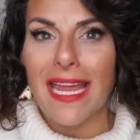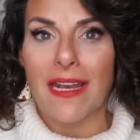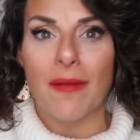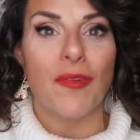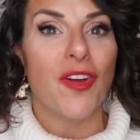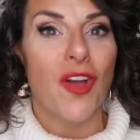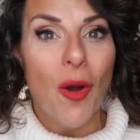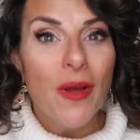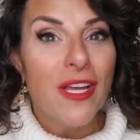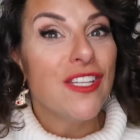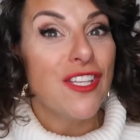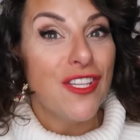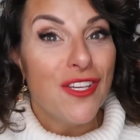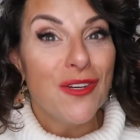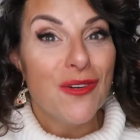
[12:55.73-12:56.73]
and I'm going
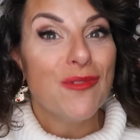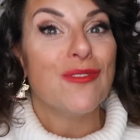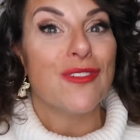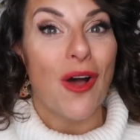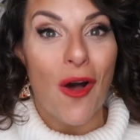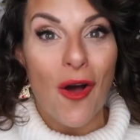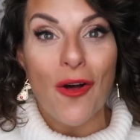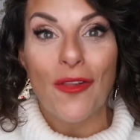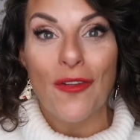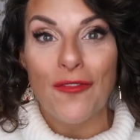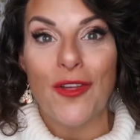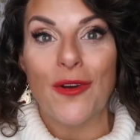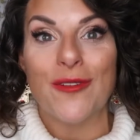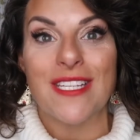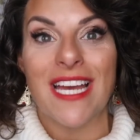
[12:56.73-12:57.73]
to use all of
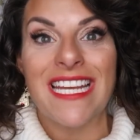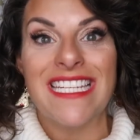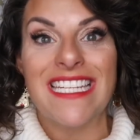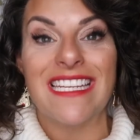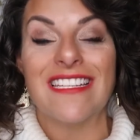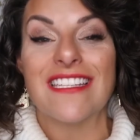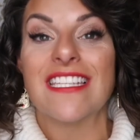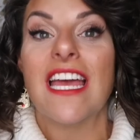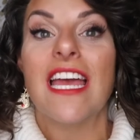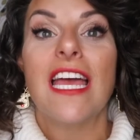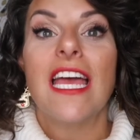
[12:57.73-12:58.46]
those ideas.